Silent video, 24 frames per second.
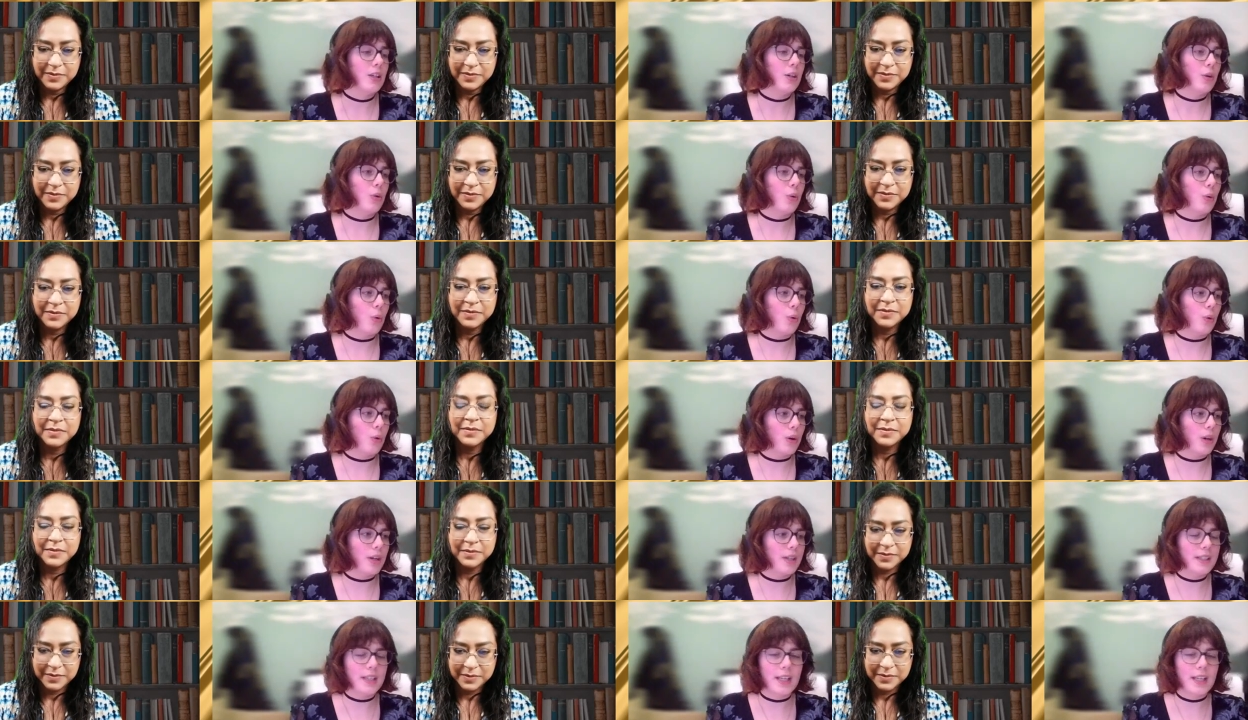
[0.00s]

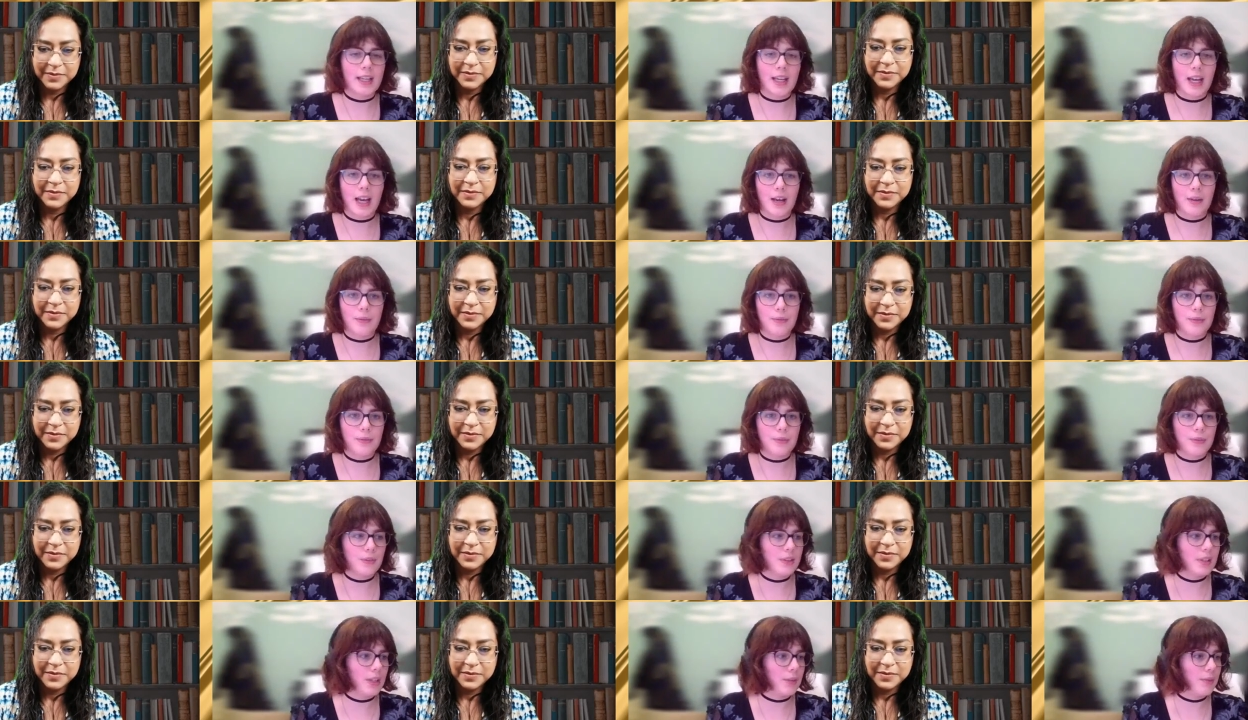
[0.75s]
Speaker 1: or they have
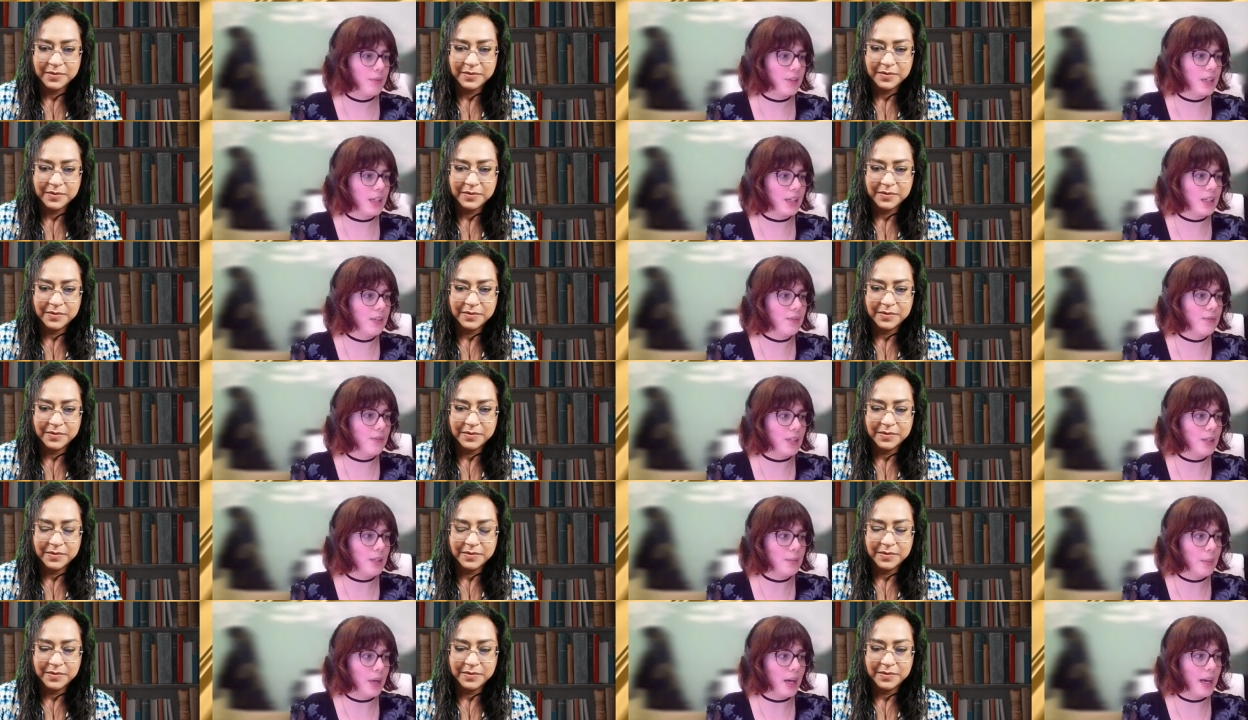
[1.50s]
different kind of
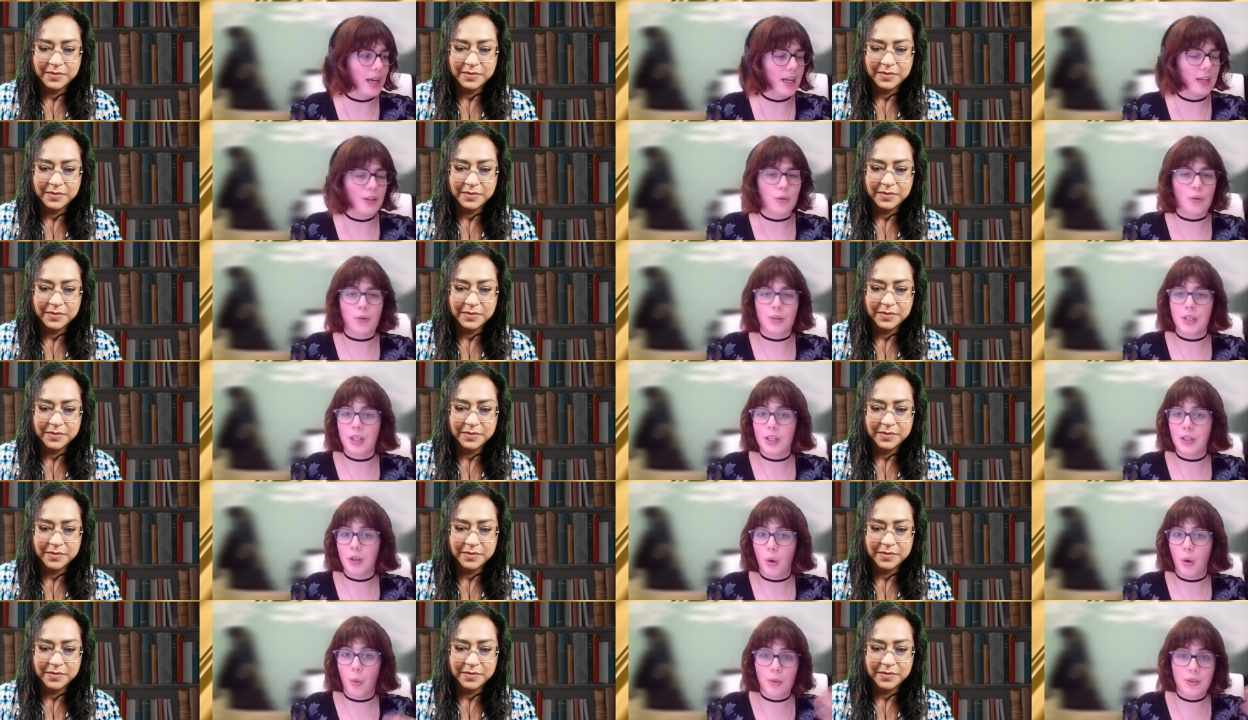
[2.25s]
feedback, or they
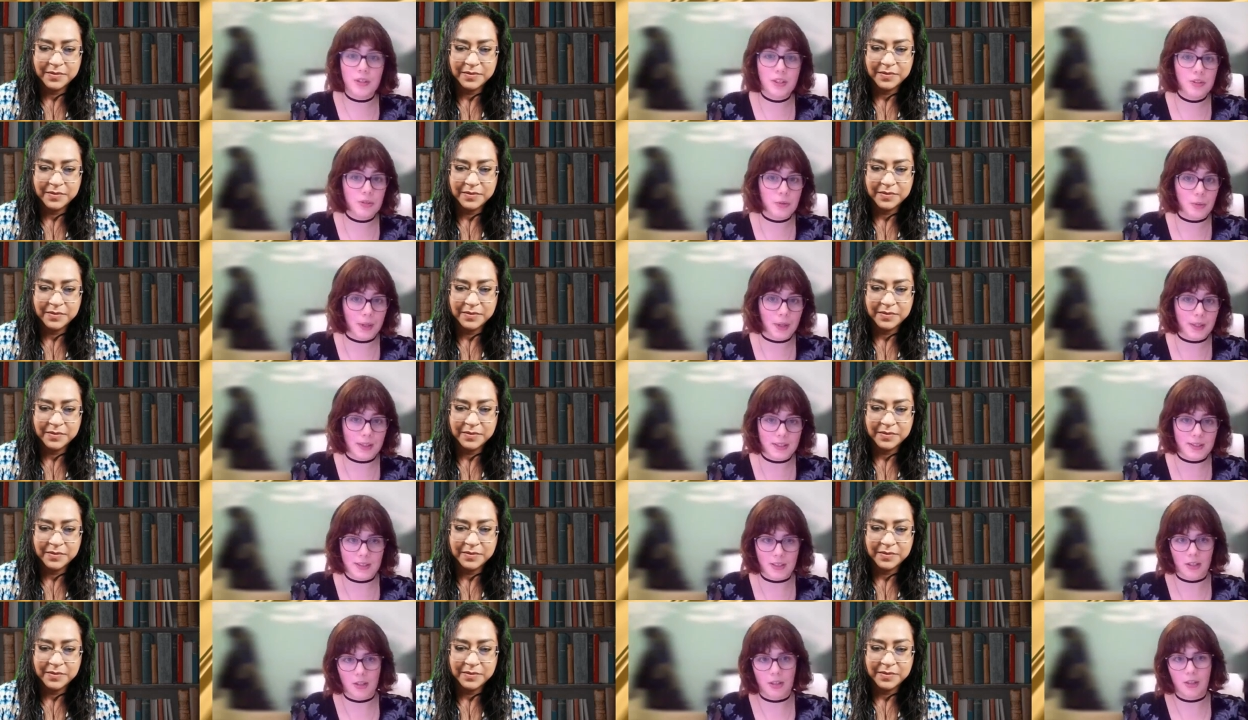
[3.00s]
know what the
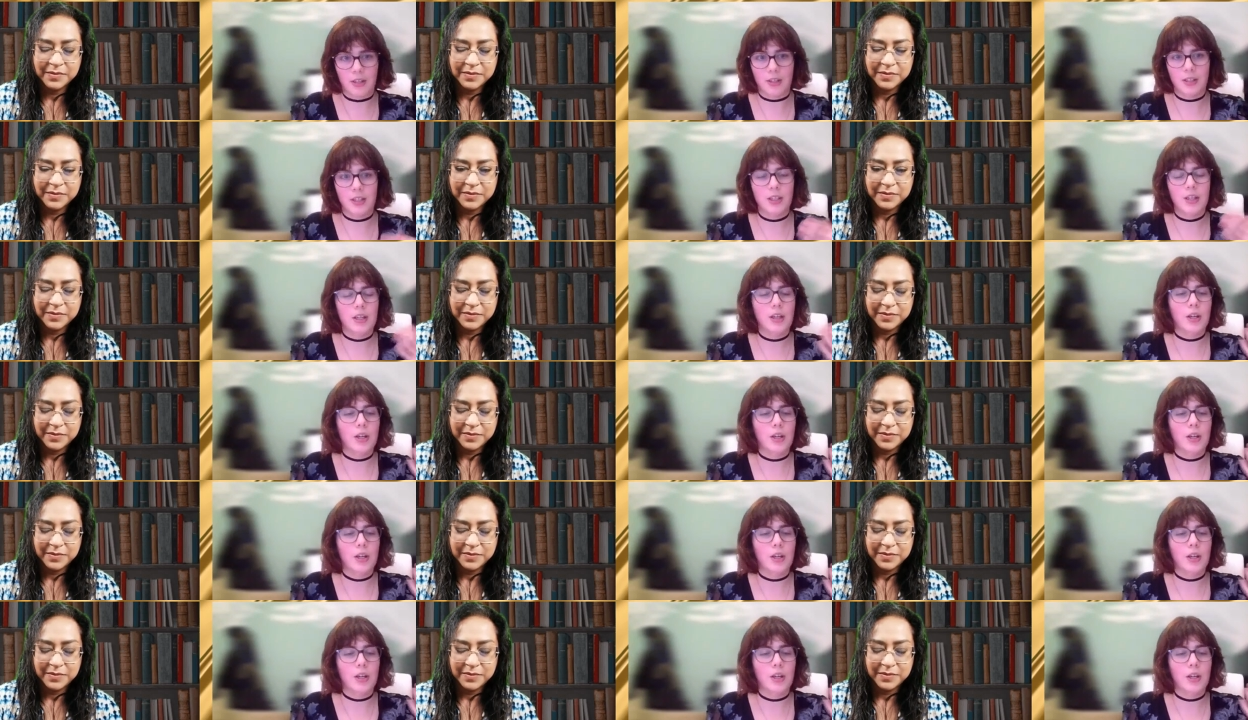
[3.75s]
trends are,